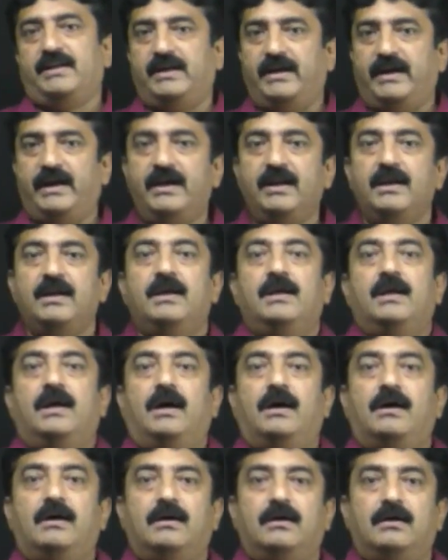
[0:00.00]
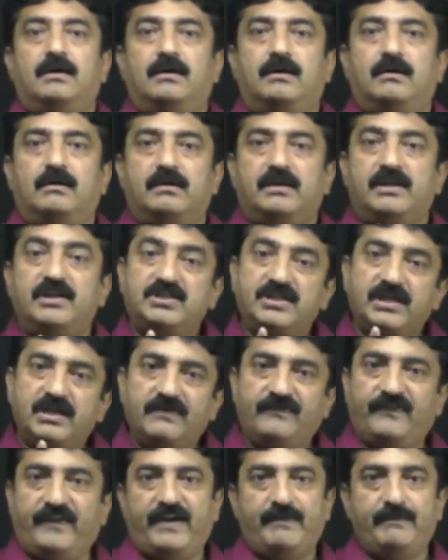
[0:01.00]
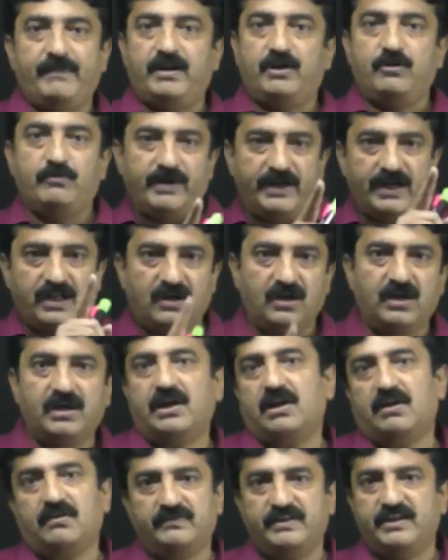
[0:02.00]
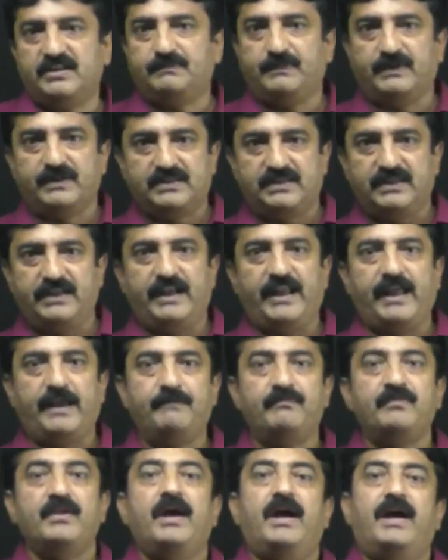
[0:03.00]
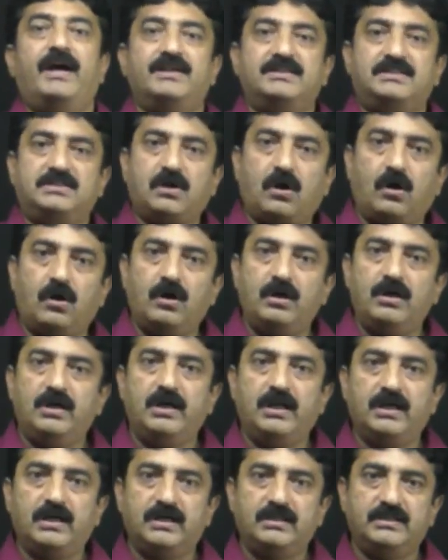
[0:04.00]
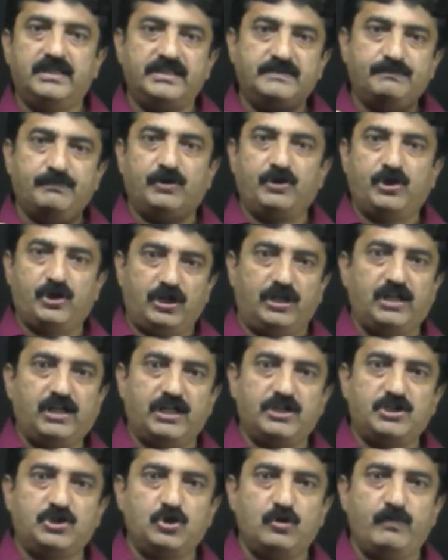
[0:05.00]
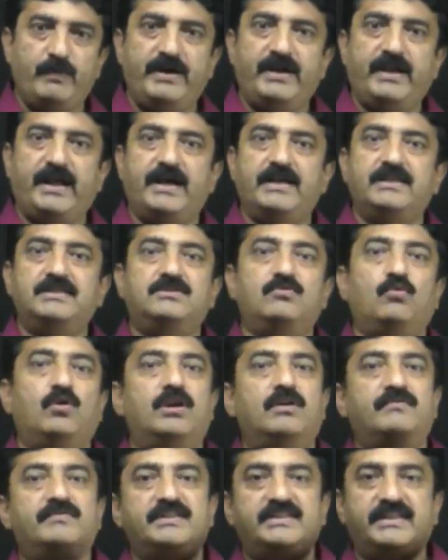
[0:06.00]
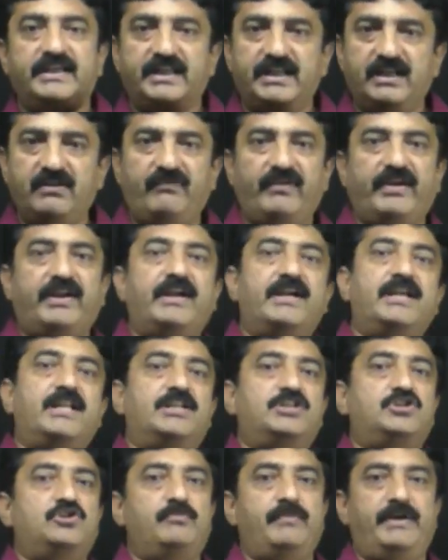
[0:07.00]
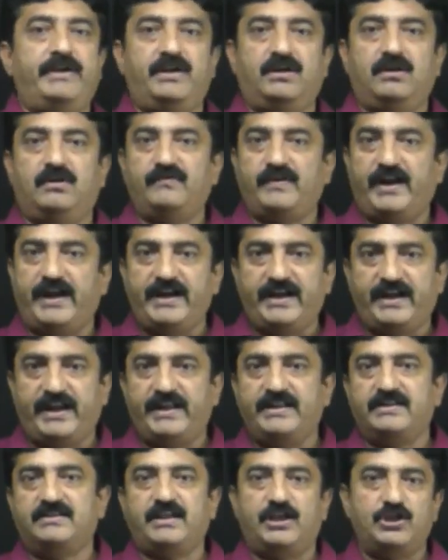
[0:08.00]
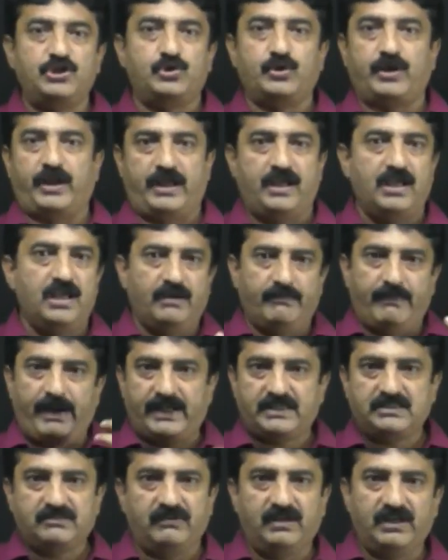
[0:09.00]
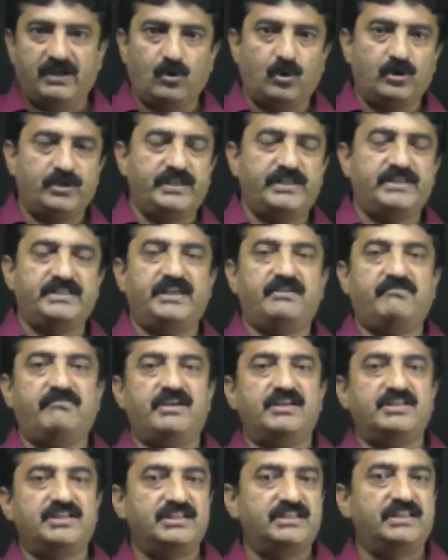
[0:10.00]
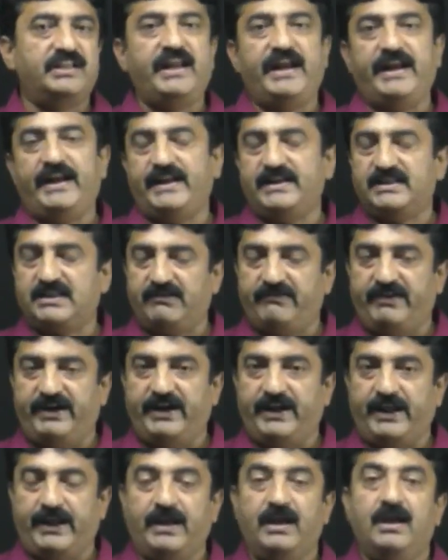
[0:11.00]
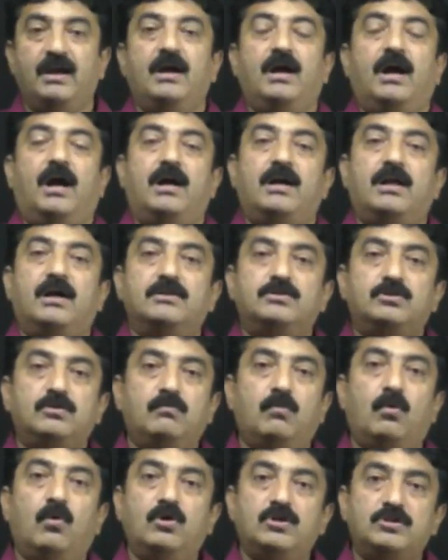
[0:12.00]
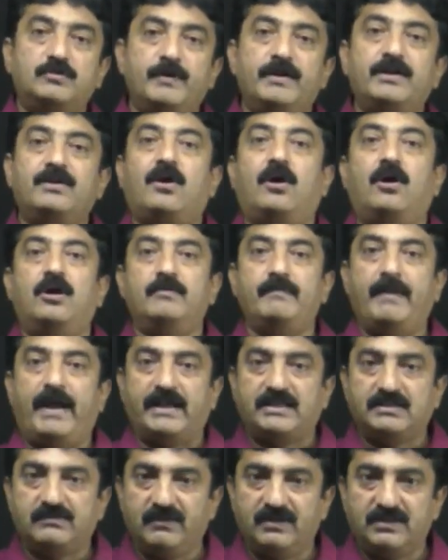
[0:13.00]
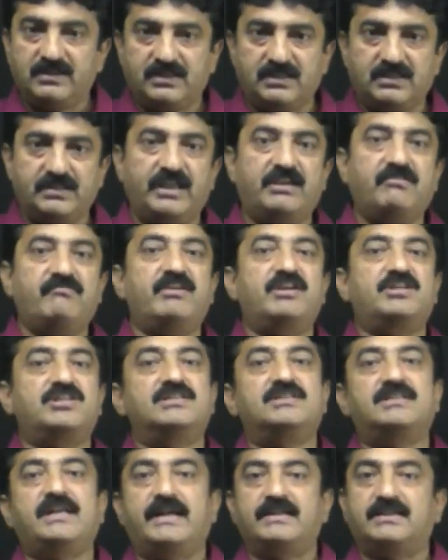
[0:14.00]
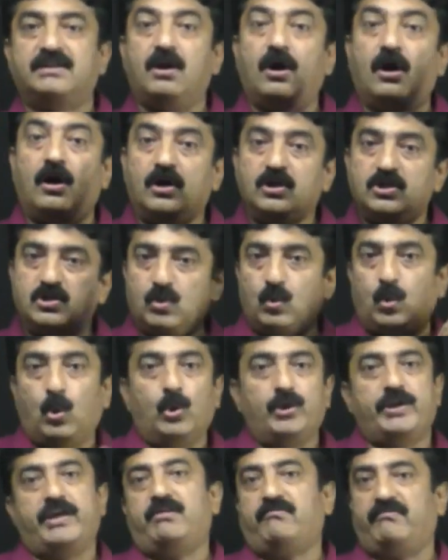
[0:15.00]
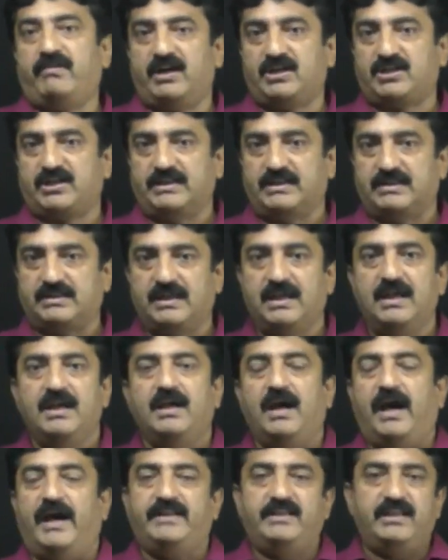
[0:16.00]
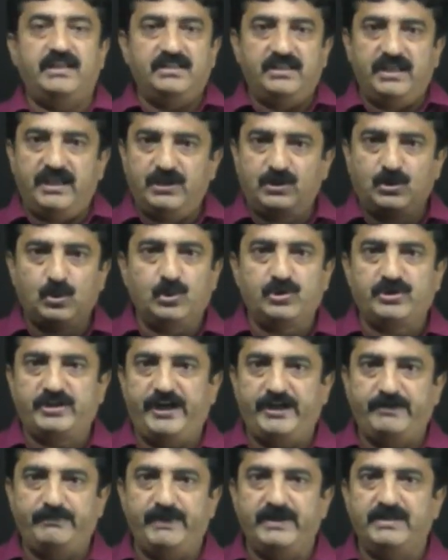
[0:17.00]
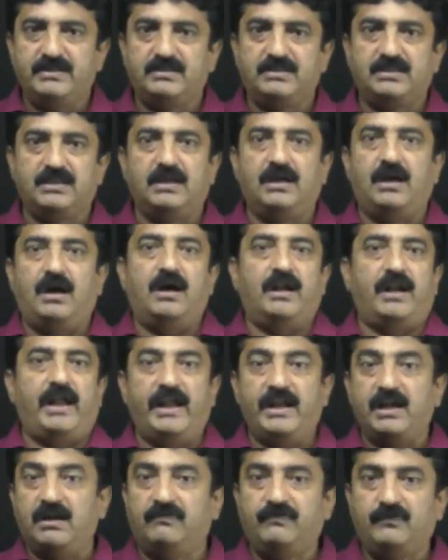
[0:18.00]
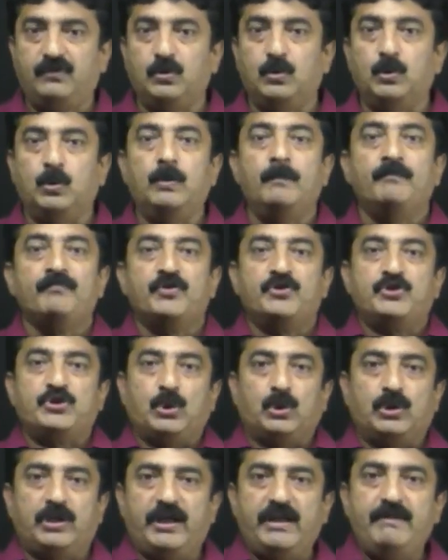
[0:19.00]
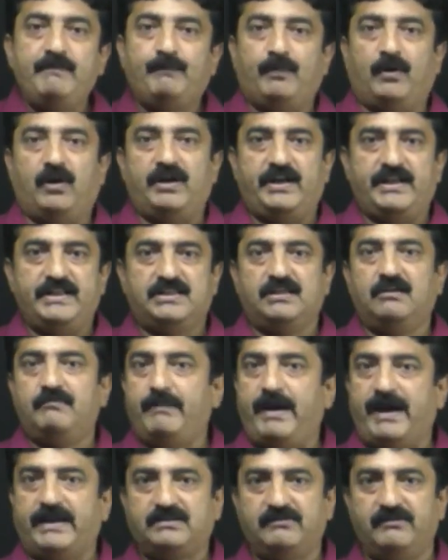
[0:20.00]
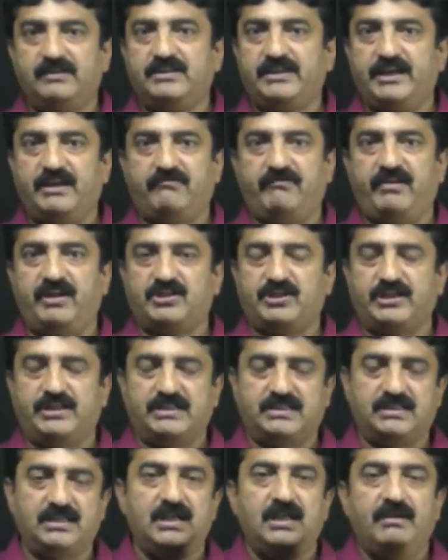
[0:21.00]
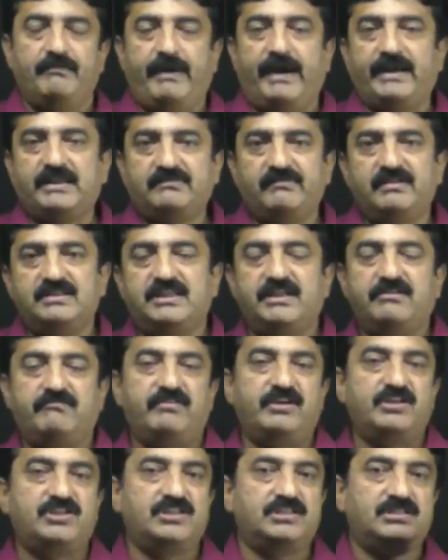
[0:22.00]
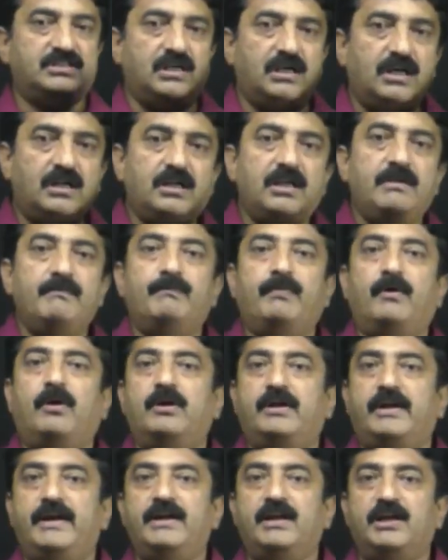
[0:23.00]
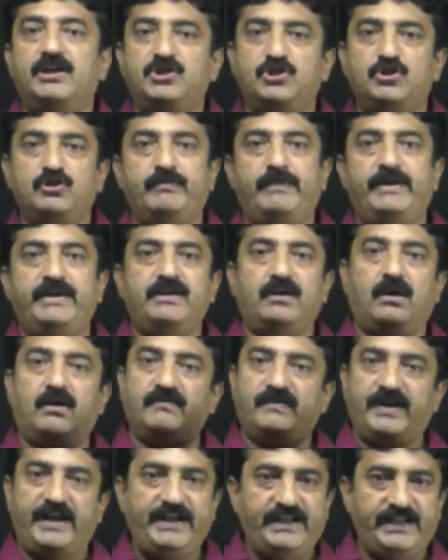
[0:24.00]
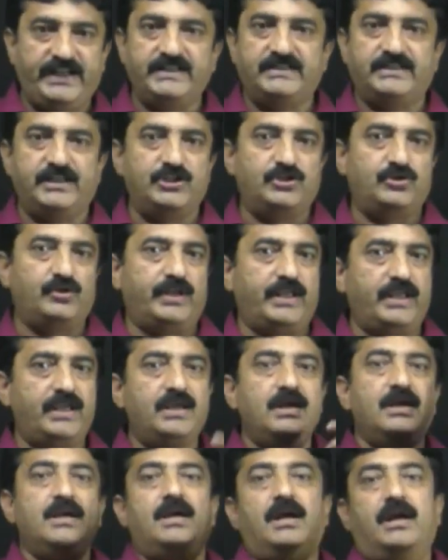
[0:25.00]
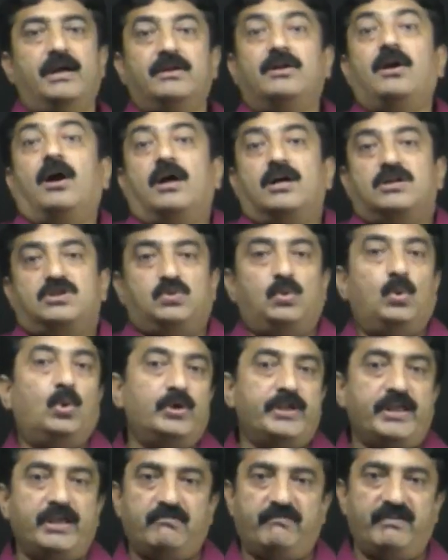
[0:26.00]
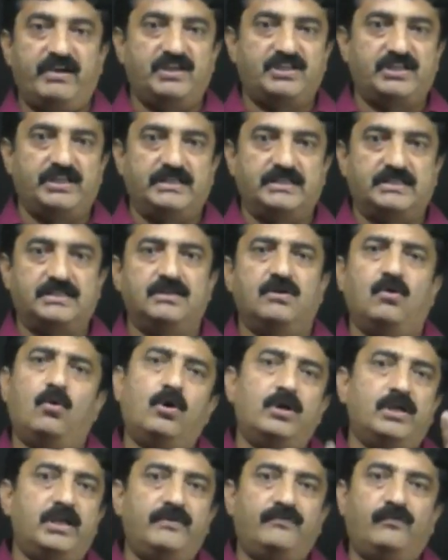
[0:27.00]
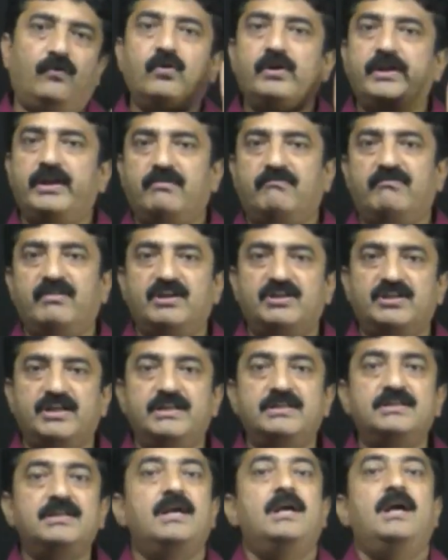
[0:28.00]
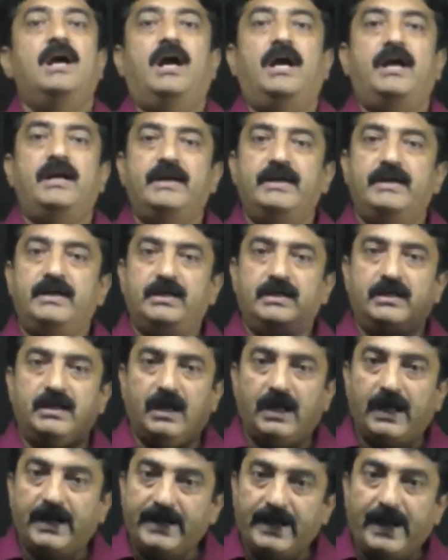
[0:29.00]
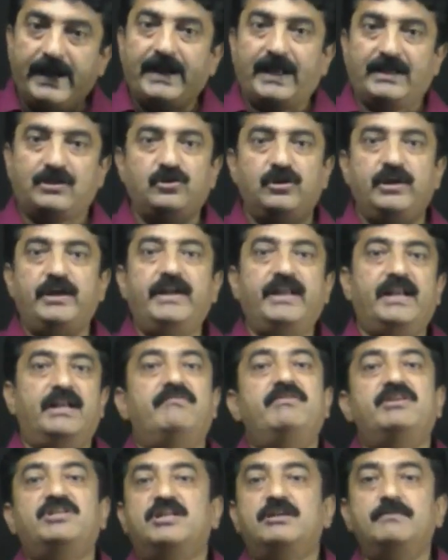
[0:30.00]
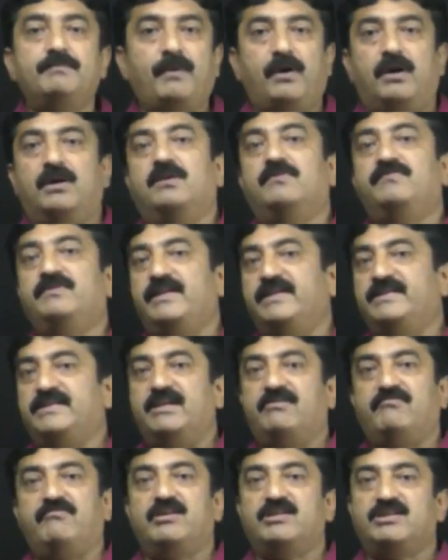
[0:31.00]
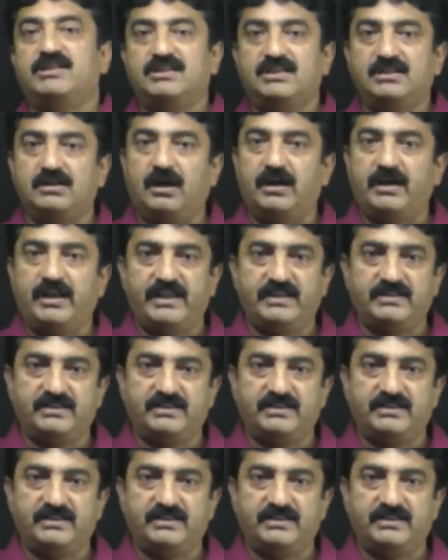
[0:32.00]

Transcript: that Richard Feynman, you might have heard of this person name, has called this particular achievement as one of the significant achievement of 19th century. Maxwell wrote these equations in 1870, and also Boltzmann called Maxwell's equations as God's own equations. I think these 2 statements are enough to show the importance of Maxwell's equations. Maxwell's equations are important achievement of 19th century and God's own equations. Only 4 equations, and actually derivation part of these equations is not